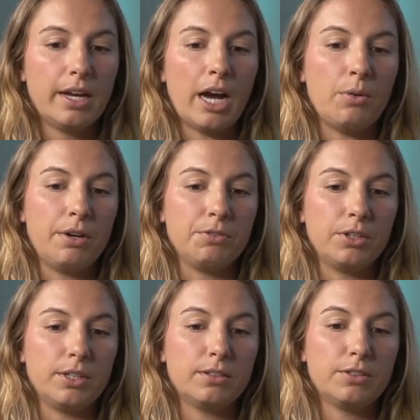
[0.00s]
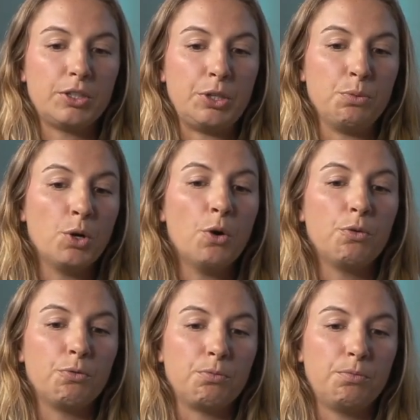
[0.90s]
However, you won't
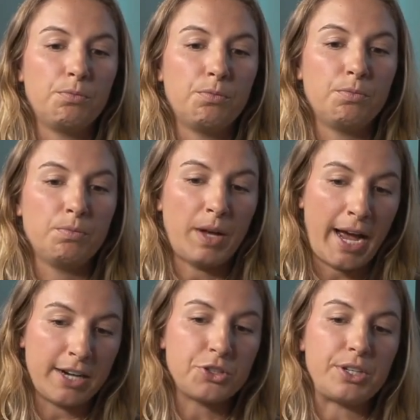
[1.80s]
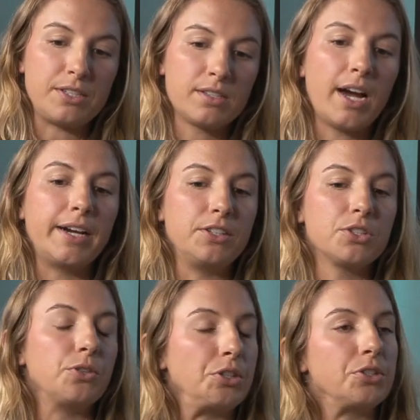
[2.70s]
actually sign
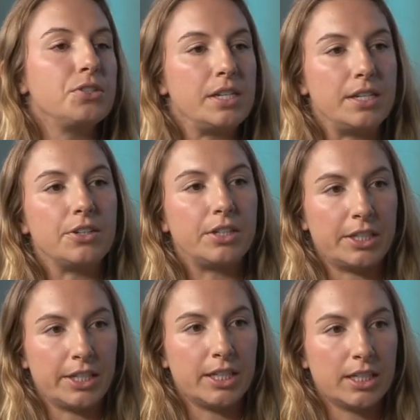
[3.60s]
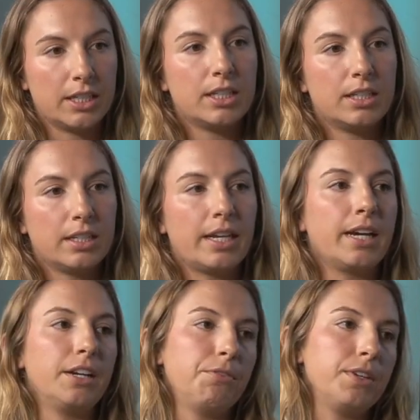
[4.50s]
until your senior year,
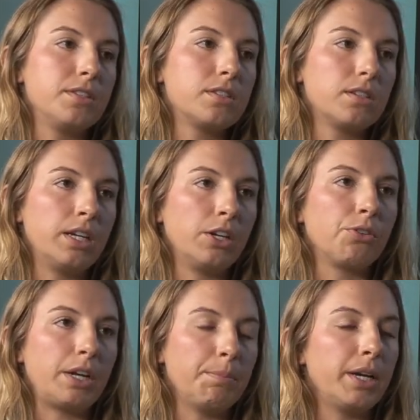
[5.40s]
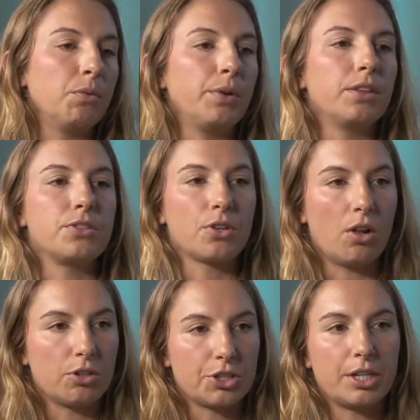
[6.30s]
and if it's an agreement with the
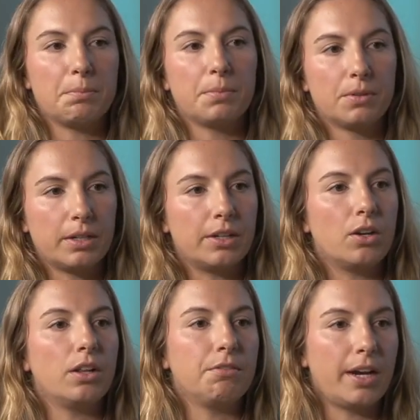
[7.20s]
scholarship and all of that.